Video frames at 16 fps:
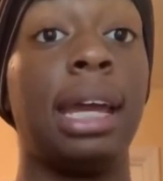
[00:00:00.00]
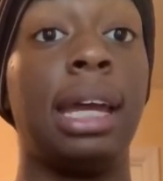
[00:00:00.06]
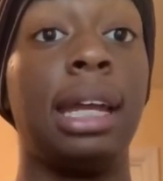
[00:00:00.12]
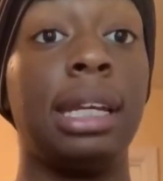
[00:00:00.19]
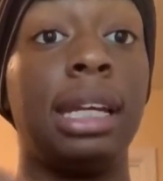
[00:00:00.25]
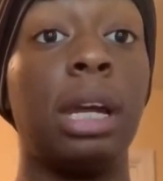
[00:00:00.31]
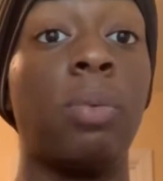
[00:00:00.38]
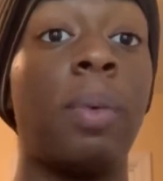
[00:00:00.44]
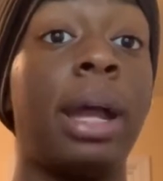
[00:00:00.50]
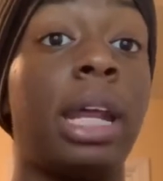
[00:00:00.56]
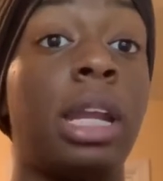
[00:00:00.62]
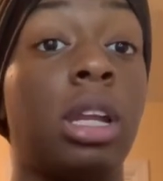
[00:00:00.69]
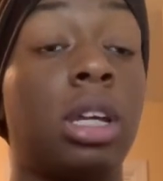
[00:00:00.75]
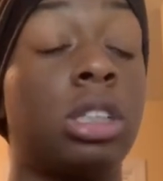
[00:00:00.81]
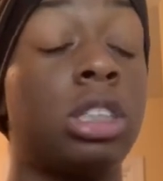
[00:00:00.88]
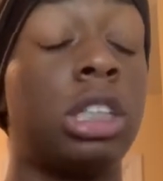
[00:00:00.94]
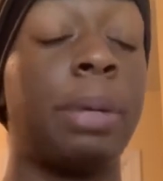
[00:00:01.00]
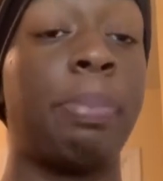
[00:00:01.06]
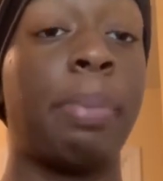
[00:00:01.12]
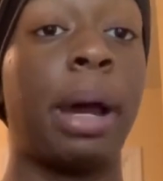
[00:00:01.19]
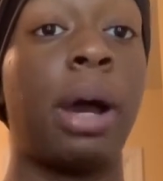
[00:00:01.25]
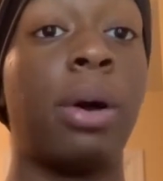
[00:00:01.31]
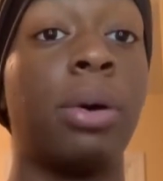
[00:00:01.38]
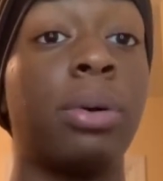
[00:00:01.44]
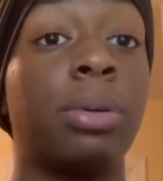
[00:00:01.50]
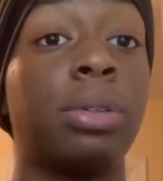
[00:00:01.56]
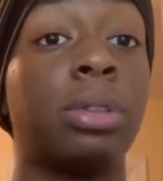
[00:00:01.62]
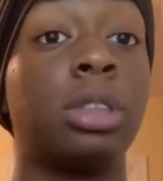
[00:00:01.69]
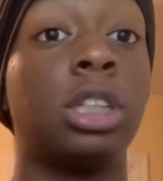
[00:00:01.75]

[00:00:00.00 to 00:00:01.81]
and get ready to ship out